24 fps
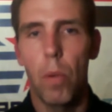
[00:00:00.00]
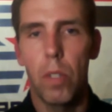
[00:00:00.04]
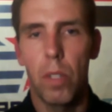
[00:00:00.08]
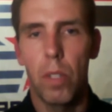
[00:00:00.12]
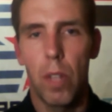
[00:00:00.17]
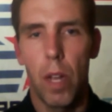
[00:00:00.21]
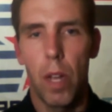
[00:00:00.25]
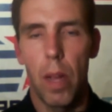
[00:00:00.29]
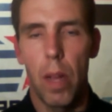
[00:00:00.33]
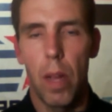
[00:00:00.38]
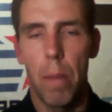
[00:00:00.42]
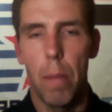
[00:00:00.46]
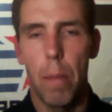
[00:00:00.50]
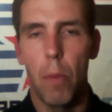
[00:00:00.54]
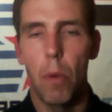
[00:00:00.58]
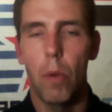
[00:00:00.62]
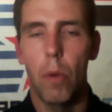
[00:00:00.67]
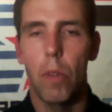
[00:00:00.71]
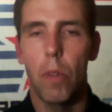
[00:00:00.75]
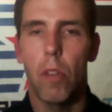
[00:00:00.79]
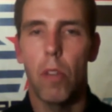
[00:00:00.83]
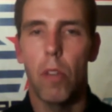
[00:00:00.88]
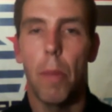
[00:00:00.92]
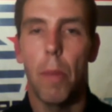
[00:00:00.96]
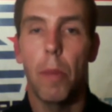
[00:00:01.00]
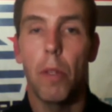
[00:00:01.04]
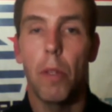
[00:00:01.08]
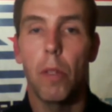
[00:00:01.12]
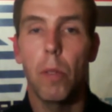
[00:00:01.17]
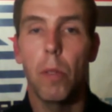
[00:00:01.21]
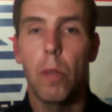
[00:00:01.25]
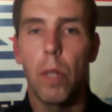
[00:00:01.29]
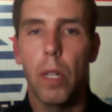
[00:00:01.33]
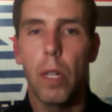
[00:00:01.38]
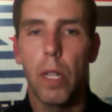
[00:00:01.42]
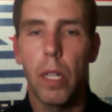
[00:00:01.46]
time, bonus
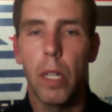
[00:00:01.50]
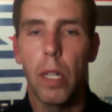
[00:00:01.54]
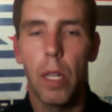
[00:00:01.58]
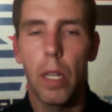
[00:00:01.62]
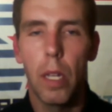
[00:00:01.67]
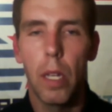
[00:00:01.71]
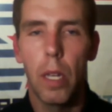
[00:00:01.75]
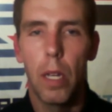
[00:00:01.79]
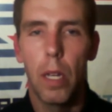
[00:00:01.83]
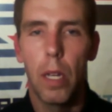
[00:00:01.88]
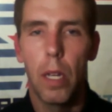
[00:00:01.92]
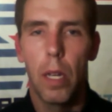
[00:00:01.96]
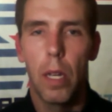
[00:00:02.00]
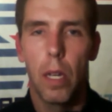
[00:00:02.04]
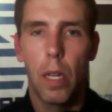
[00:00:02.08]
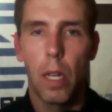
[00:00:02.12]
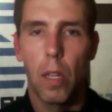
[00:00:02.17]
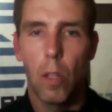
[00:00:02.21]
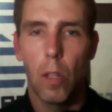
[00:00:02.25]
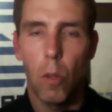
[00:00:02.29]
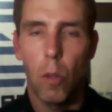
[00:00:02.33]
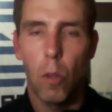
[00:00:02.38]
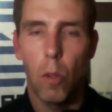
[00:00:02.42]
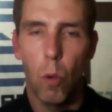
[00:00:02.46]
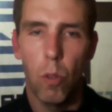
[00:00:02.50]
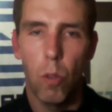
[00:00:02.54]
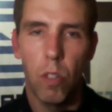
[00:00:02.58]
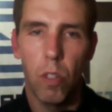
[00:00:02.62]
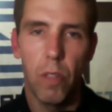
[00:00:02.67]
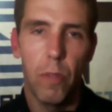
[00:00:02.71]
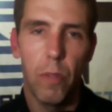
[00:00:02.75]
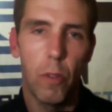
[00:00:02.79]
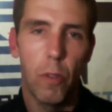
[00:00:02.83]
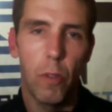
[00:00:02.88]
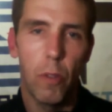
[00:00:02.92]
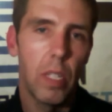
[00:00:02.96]
opportunity in the course
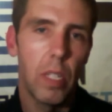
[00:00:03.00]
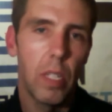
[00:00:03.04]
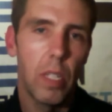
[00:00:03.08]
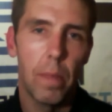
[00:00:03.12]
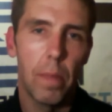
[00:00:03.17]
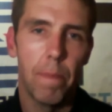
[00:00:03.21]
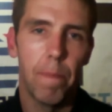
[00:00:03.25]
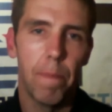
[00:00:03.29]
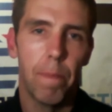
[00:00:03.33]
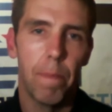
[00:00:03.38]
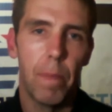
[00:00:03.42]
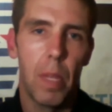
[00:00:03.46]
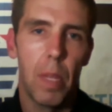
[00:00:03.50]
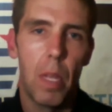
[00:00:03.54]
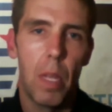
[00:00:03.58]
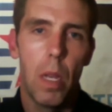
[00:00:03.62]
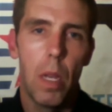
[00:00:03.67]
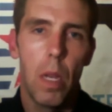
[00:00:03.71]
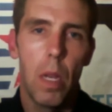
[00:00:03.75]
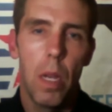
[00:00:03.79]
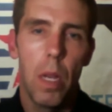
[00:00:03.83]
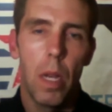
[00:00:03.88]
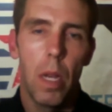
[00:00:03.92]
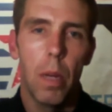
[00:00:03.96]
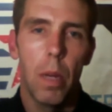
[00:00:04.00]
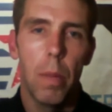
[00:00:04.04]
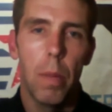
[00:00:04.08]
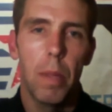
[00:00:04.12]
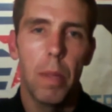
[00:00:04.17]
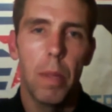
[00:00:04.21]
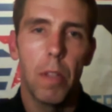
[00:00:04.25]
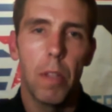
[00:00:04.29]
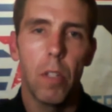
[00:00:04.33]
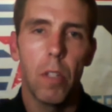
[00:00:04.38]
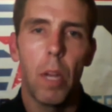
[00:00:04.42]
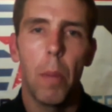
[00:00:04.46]
of your season. And
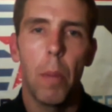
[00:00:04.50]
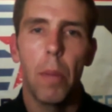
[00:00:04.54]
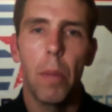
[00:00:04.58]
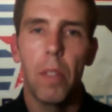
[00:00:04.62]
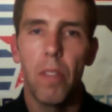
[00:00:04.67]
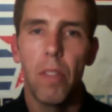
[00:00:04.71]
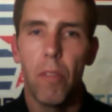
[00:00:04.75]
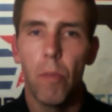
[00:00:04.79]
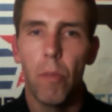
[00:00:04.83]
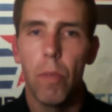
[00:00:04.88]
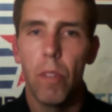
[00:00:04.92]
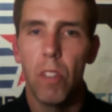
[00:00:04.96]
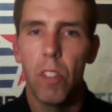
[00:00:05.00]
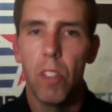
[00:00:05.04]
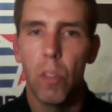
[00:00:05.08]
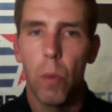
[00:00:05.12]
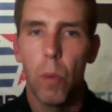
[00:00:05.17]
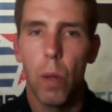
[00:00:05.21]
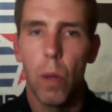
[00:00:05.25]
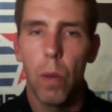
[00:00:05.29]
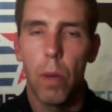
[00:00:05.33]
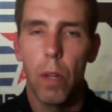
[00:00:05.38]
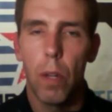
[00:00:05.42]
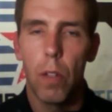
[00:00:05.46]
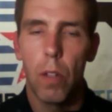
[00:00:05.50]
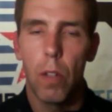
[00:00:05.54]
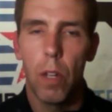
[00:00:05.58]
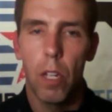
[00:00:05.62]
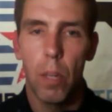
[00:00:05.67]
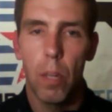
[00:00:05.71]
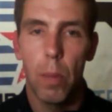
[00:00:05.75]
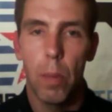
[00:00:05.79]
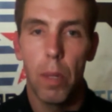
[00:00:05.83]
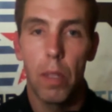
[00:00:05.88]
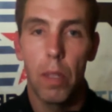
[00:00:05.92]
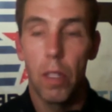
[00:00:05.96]
there's a couple different reasons why I want to
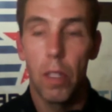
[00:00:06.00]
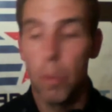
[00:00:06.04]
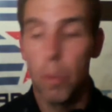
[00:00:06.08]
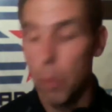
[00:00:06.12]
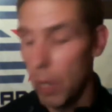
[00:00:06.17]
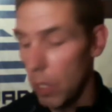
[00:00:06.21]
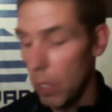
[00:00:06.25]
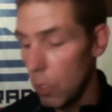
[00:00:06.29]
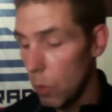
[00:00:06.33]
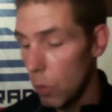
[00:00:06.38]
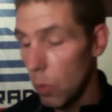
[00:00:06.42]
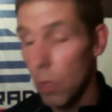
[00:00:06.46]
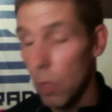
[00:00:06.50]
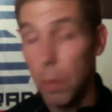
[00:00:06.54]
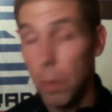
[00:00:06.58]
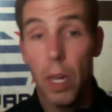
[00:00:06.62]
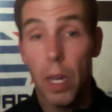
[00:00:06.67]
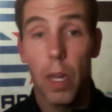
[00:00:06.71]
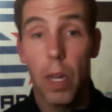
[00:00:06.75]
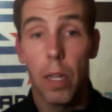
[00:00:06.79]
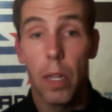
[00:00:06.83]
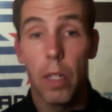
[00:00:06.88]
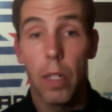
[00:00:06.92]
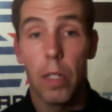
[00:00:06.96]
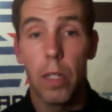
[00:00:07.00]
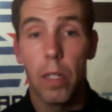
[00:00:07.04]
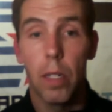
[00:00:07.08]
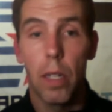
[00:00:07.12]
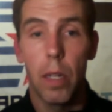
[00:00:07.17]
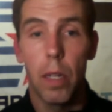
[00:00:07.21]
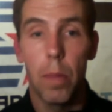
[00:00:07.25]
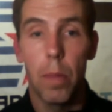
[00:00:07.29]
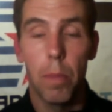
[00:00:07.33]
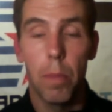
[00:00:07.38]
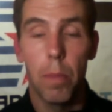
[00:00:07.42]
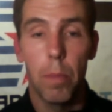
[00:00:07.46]
talk about this, but I do want to be honest.
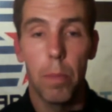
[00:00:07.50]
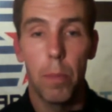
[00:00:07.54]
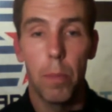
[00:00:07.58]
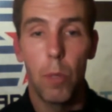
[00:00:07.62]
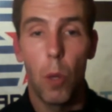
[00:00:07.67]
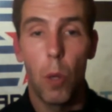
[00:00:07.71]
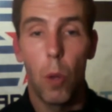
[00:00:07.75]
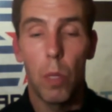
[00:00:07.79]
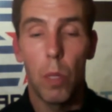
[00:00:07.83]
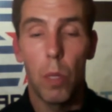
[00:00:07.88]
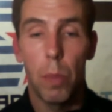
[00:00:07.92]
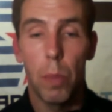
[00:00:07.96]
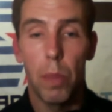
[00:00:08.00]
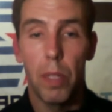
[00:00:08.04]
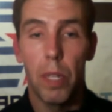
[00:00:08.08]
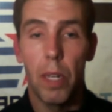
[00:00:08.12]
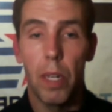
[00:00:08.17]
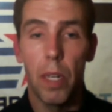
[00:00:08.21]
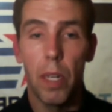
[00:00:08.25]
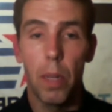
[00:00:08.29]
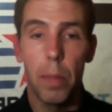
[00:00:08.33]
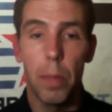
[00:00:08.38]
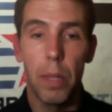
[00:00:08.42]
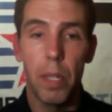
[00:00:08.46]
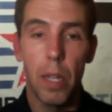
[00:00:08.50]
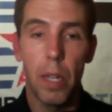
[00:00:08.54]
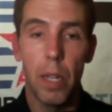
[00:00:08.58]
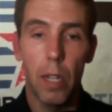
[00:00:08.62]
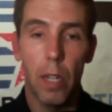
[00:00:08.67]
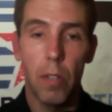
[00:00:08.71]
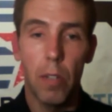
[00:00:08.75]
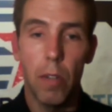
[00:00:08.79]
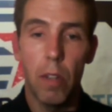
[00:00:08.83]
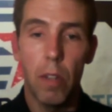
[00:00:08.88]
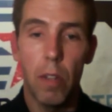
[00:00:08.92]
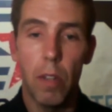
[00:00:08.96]
I'm totally pretending to be
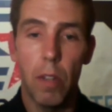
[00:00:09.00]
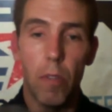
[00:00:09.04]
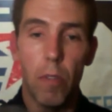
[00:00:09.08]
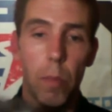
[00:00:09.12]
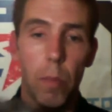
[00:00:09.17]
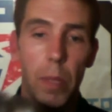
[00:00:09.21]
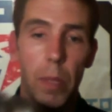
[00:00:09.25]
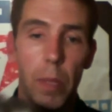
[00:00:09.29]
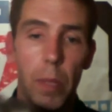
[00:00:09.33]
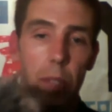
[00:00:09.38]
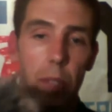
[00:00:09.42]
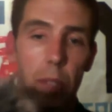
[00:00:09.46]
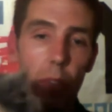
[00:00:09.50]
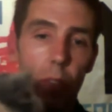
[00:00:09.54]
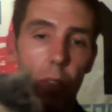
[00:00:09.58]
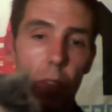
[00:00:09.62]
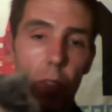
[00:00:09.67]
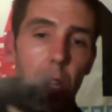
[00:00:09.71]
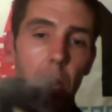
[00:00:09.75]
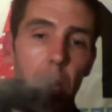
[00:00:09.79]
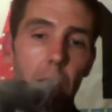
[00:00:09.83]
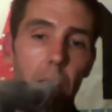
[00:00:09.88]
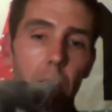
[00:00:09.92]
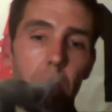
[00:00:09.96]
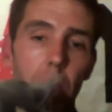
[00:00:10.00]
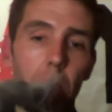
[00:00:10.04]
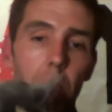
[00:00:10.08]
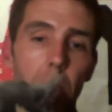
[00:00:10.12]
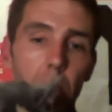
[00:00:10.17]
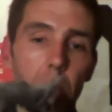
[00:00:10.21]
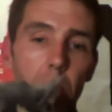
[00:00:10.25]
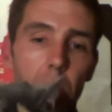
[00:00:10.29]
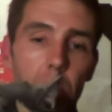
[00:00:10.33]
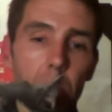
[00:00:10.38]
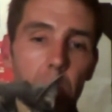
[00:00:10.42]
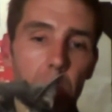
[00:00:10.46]
Dr. Evil because
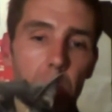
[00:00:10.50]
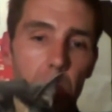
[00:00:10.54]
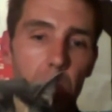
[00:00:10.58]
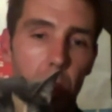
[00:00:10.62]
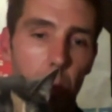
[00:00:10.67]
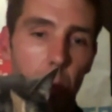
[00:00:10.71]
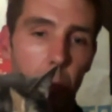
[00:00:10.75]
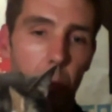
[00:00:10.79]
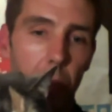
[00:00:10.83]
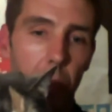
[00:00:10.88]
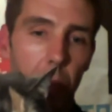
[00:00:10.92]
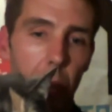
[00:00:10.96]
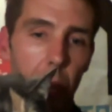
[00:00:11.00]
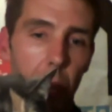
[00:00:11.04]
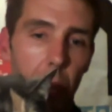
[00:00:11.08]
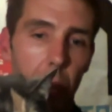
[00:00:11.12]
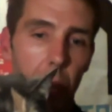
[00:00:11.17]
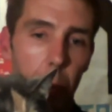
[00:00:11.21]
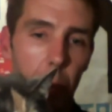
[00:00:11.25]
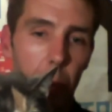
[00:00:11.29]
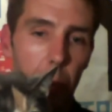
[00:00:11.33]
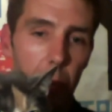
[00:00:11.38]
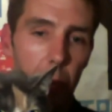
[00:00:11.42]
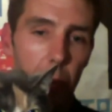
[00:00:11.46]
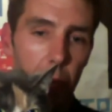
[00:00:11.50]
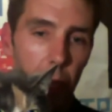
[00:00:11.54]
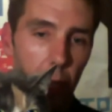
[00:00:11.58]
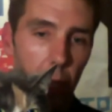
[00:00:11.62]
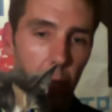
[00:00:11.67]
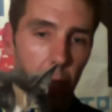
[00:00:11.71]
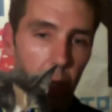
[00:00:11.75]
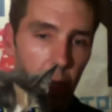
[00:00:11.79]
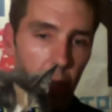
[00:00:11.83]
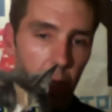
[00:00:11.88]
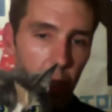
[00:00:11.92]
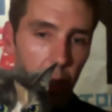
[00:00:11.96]
Daisy is on my lap, and
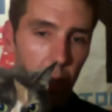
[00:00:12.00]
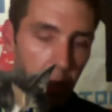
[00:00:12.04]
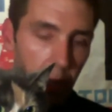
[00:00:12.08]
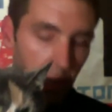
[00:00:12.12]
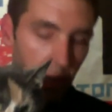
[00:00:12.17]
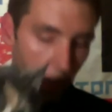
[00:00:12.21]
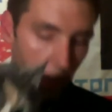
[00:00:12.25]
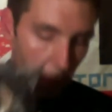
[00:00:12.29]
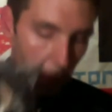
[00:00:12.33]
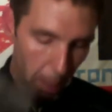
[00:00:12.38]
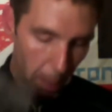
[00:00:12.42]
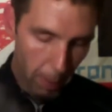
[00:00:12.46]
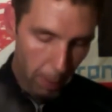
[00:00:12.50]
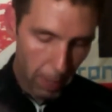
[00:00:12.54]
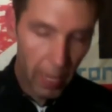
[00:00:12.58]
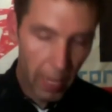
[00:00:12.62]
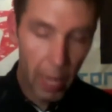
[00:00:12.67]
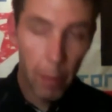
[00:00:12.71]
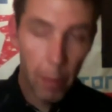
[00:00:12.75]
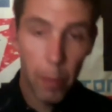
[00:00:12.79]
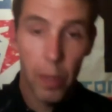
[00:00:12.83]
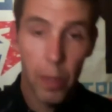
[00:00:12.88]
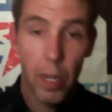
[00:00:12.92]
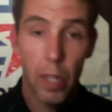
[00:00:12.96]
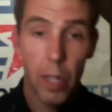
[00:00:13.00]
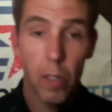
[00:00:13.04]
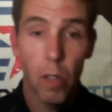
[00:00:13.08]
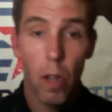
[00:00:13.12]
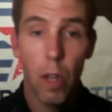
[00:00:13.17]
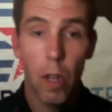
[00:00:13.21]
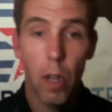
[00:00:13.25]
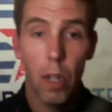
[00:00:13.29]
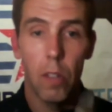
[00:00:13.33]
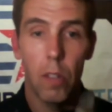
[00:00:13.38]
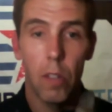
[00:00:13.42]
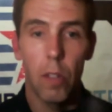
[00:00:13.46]
Daisy loves to be on my lap when I
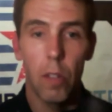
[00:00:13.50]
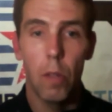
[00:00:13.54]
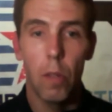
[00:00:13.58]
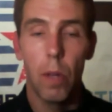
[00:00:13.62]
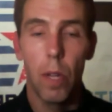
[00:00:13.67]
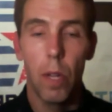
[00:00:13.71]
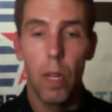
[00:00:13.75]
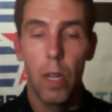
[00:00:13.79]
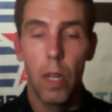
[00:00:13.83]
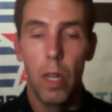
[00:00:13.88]
talk. So